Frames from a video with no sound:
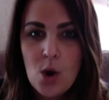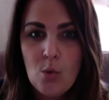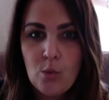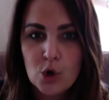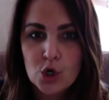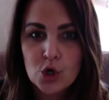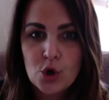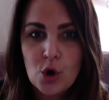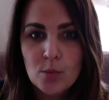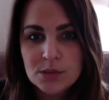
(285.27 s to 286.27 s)

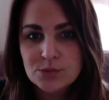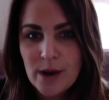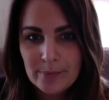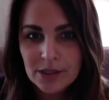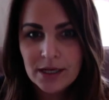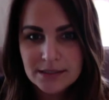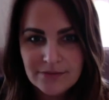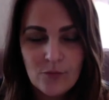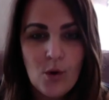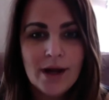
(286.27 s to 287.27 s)
were almost replicas
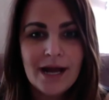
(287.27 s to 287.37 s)
of what